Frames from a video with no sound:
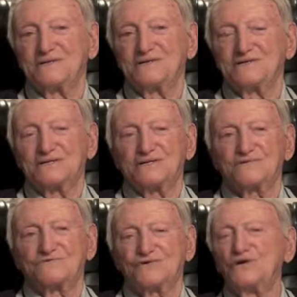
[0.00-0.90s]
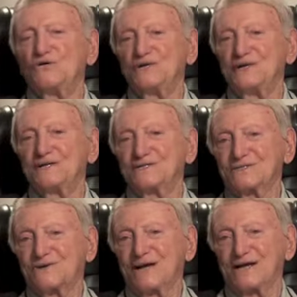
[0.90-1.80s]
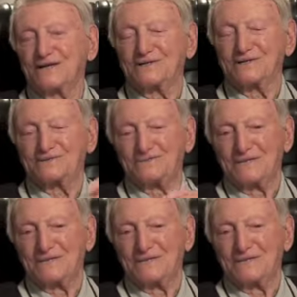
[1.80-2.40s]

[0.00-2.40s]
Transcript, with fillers: reunion to England.